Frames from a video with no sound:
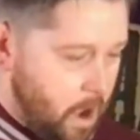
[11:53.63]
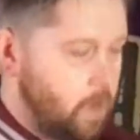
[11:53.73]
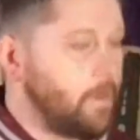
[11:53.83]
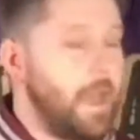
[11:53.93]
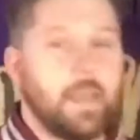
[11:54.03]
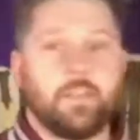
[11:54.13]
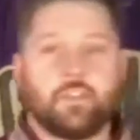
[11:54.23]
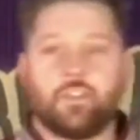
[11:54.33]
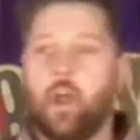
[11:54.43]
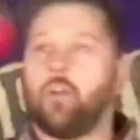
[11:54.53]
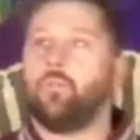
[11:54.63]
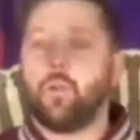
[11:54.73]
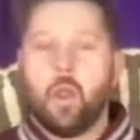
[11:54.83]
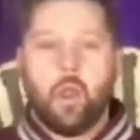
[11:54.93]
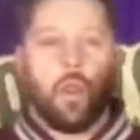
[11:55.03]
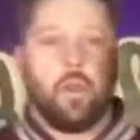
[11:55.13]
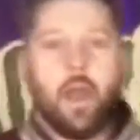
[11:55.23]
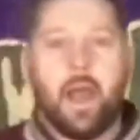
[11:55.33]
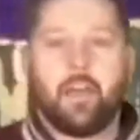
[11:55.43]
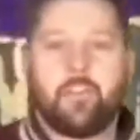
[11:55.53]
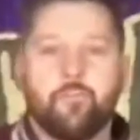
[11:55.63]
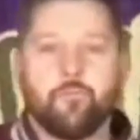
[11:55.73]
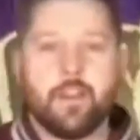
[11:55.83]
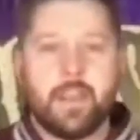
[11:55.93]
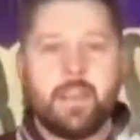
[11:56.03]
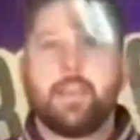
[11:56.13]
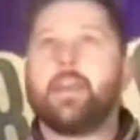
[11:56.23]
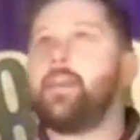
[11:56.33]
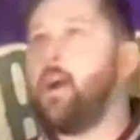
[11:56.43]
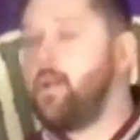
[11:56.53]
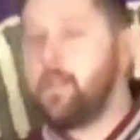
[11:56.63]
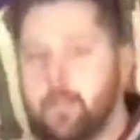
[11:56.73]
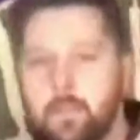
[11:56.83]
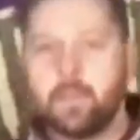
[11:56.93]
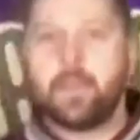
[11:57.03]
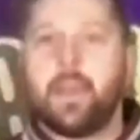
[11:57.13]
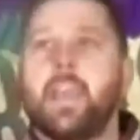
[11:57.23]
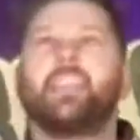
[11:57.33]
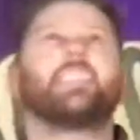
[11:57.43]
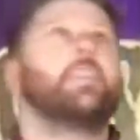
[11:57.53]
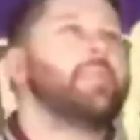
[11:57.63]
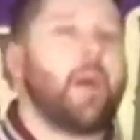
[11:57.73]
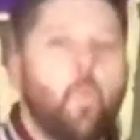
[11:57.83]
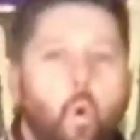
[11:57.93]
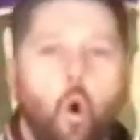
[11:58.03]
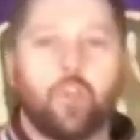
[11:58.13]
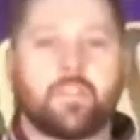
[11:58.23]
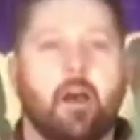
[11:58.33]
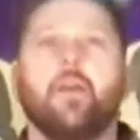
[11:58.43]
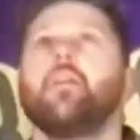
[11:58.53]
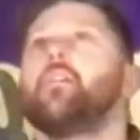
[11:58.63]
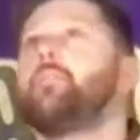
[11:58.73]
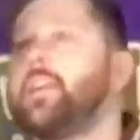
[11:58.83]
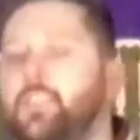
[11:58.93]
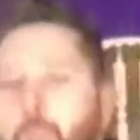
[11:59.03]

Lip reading: Okay, so our 3 here is going to be that water that is